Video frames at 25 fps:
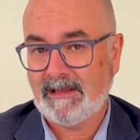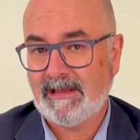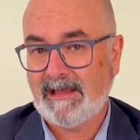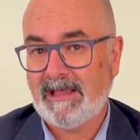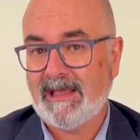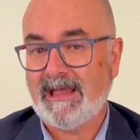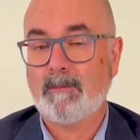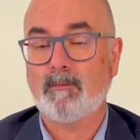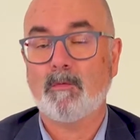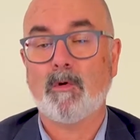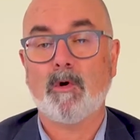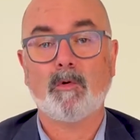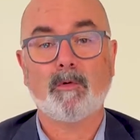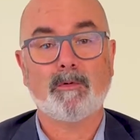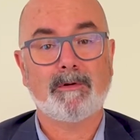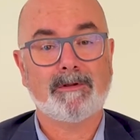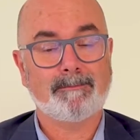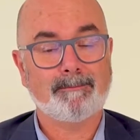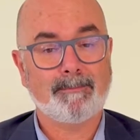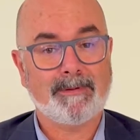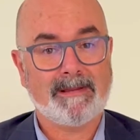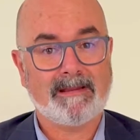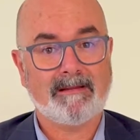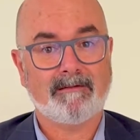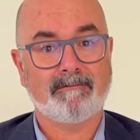And while we'd
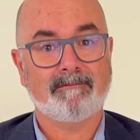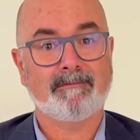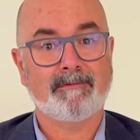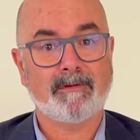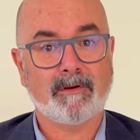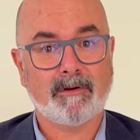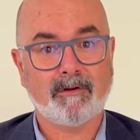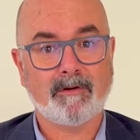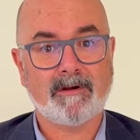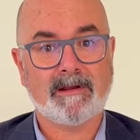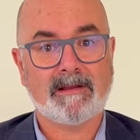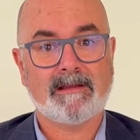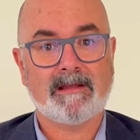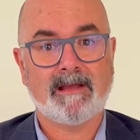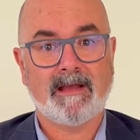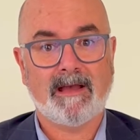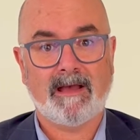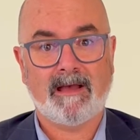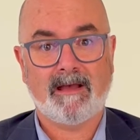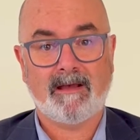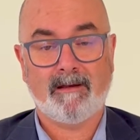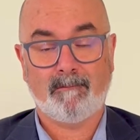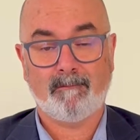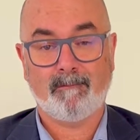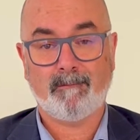been very
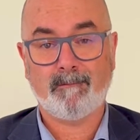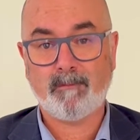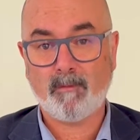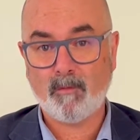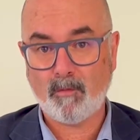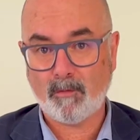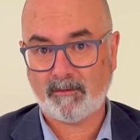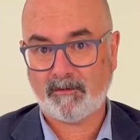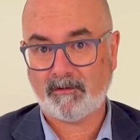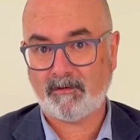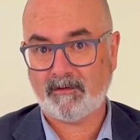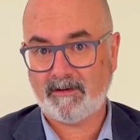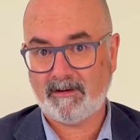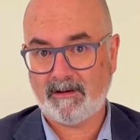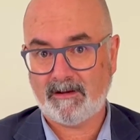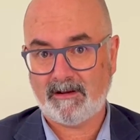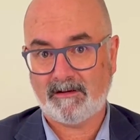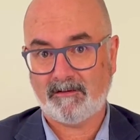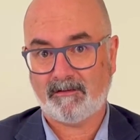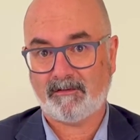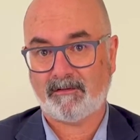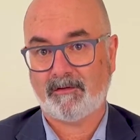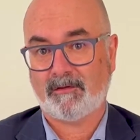fortunate in